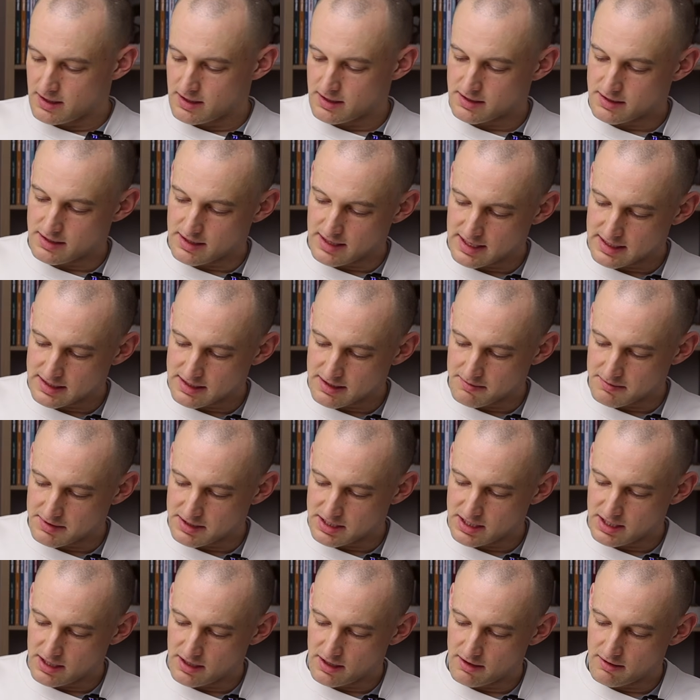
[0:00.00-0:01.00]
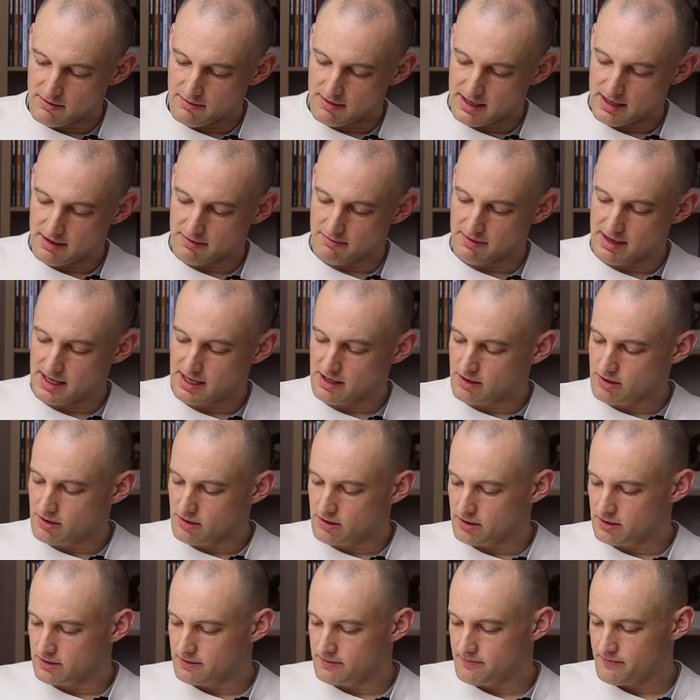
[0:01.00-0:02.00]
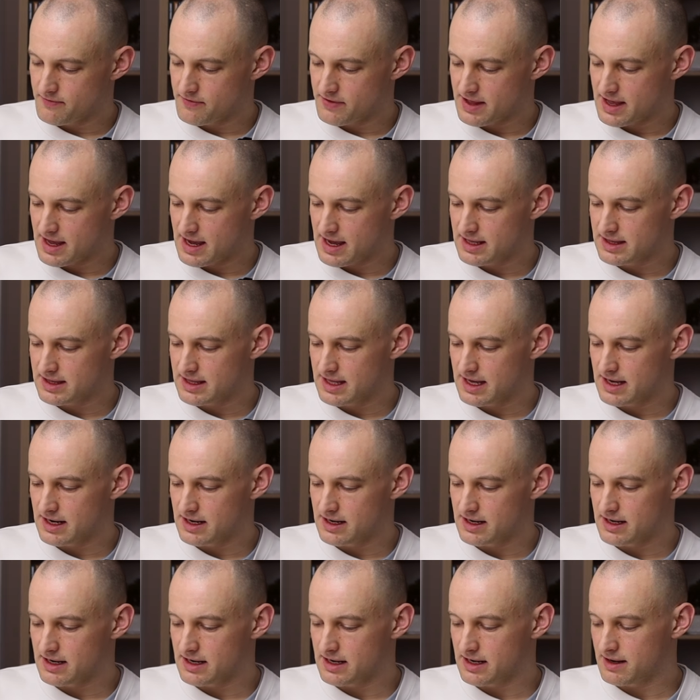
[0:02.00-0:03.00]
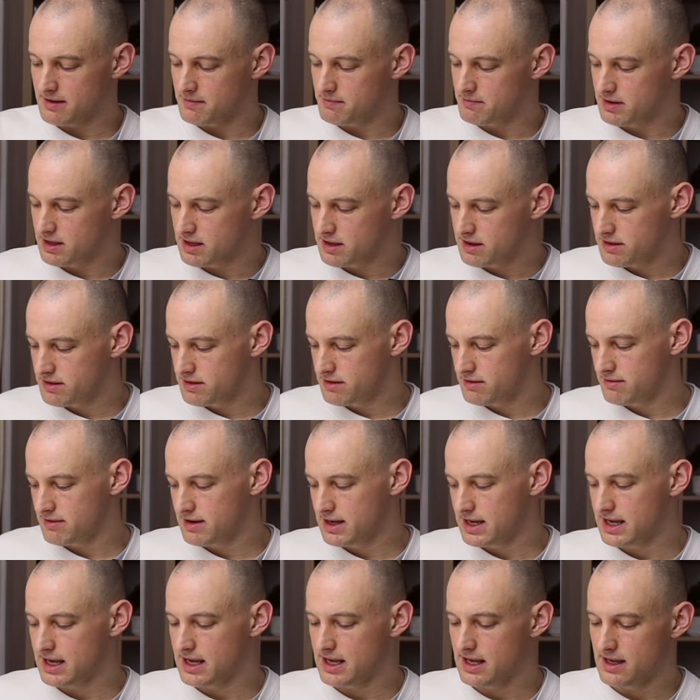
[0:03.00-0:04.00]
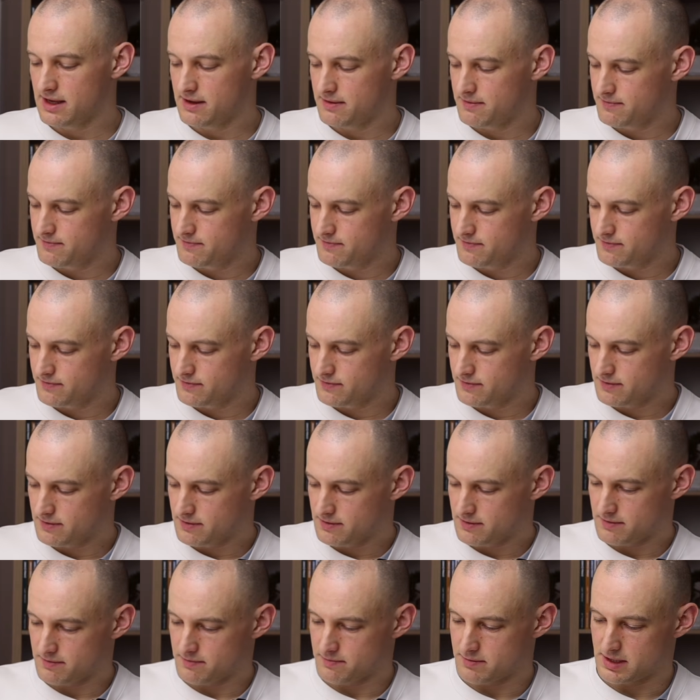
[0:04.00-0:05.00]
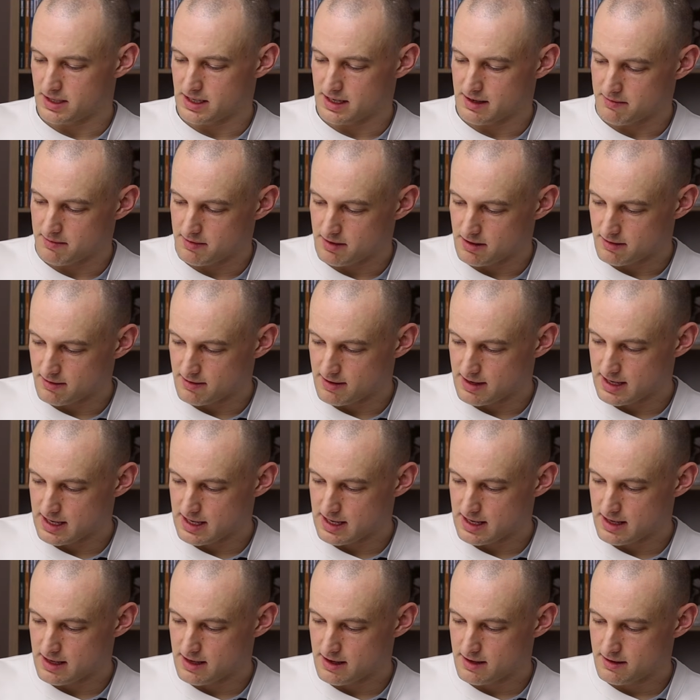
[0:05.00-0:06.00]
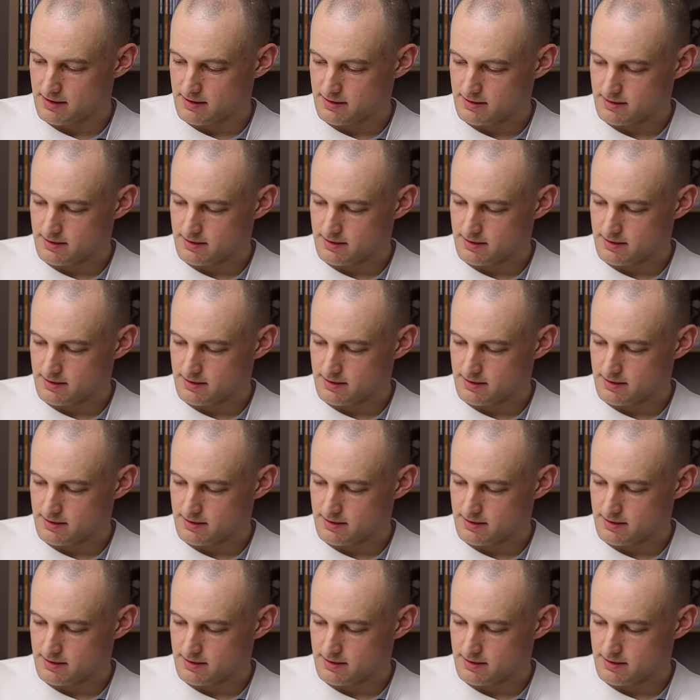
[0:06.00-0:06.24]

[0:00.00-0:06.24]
So that's number 2, read and recall. And then number 3, put number 3 here,